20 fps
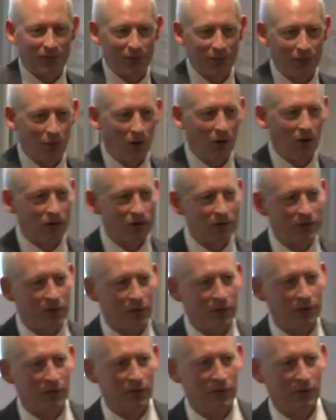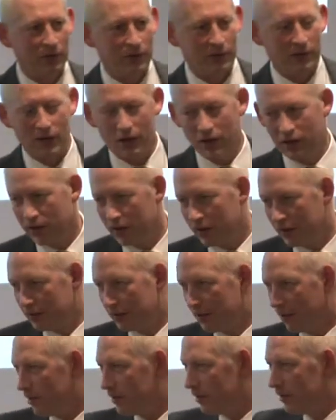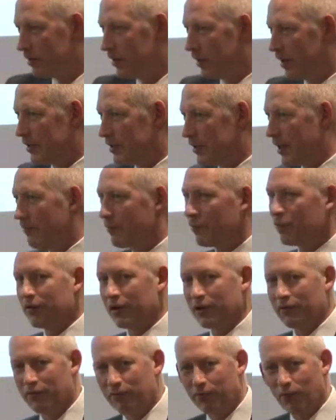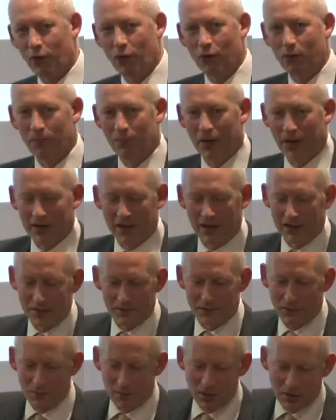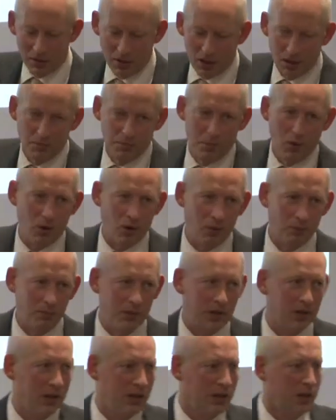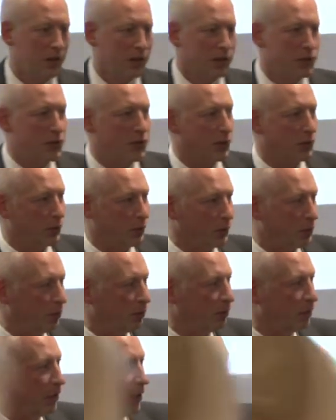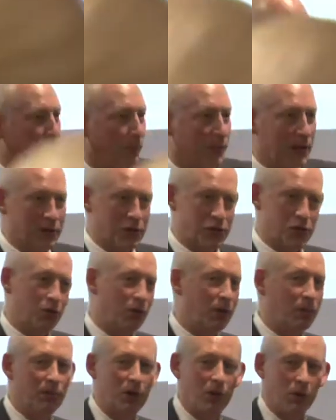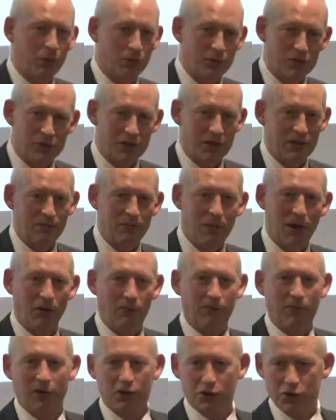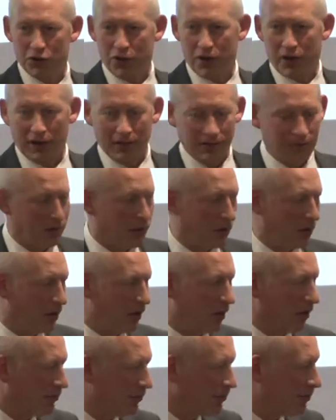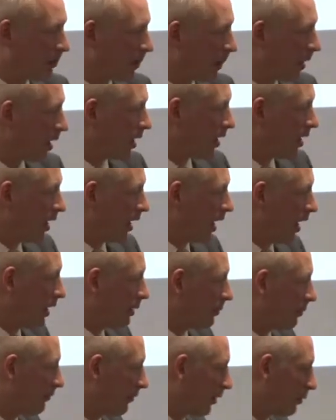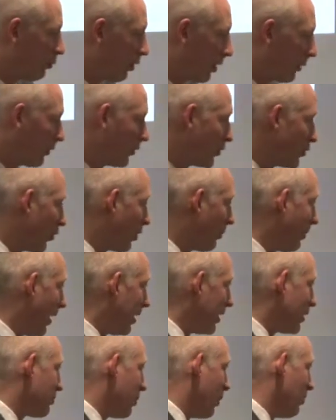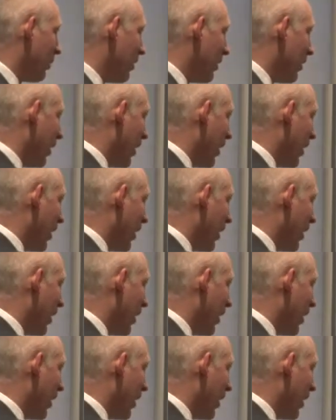for the rocks, don't you? And it's everything from, I guess, from a bomb to a ministry bureaucracy malfunctioning. And I'm afraid what I'm going to talk about is probably the